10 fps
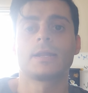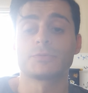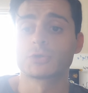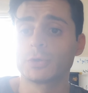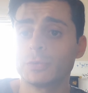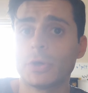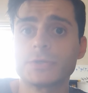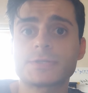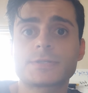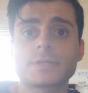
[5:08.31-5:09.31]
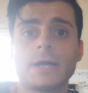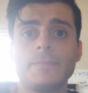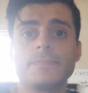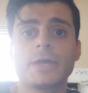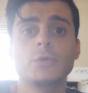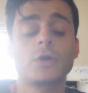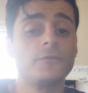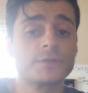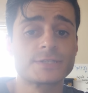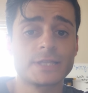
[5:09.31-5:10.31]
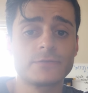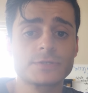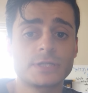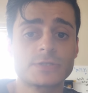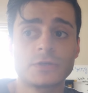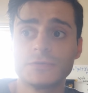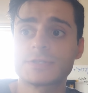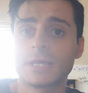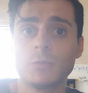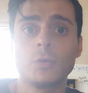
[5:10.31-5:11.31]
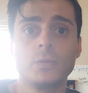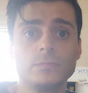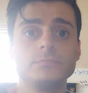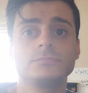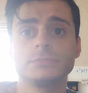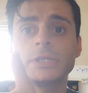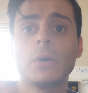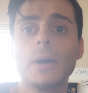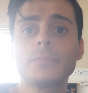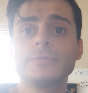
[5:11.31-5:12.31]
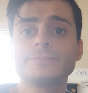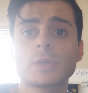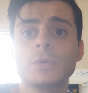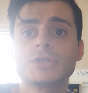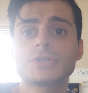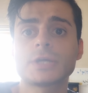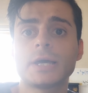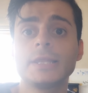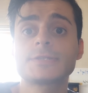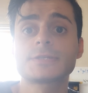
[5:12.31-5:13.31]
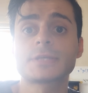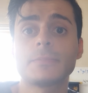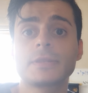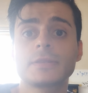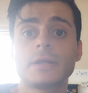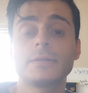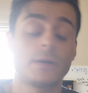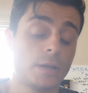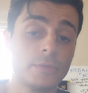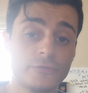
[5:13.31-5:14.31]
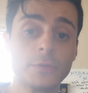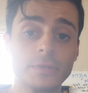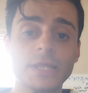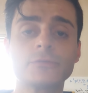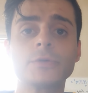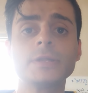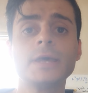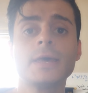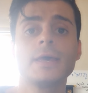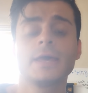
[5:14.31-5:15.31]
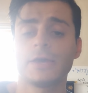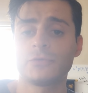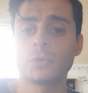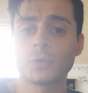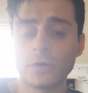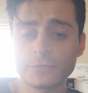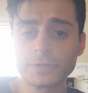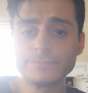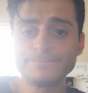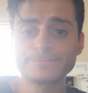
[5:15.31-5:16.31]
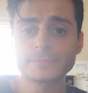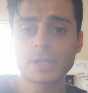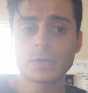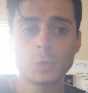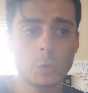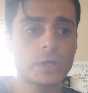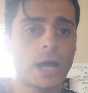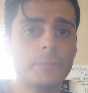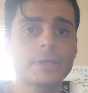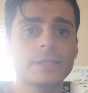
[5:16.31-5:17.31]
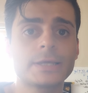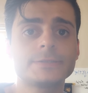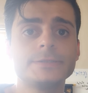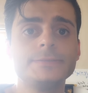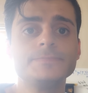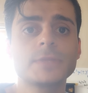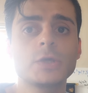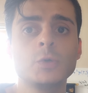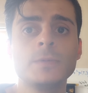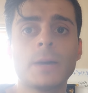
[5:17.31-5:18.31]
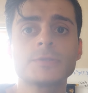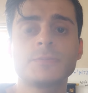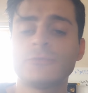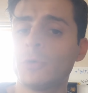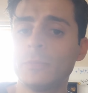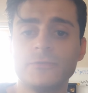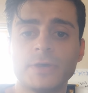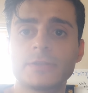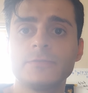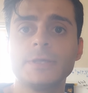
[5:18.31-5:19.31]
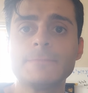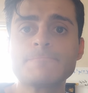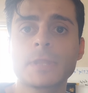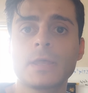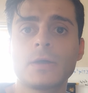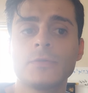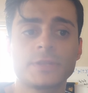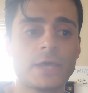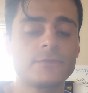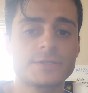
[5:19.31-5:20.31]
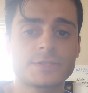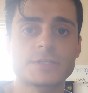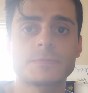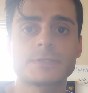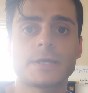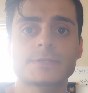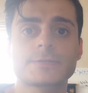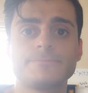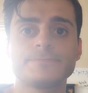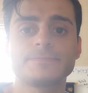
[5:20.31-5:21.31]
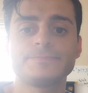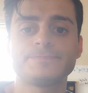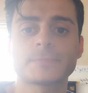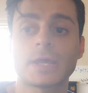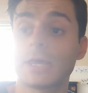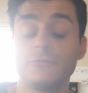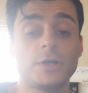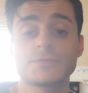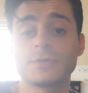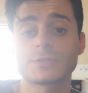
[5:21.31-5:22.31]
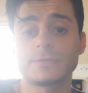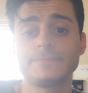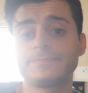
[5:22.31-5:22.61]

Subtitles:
And I'm sure you'll notice that your confidence levels and your self-esteem will go up, which leads to something that I'm a firm believer in. If you're confident, cool, calm, and collected, you'll be able to perform effectively on the day of an assessment task, okay, and vice versa.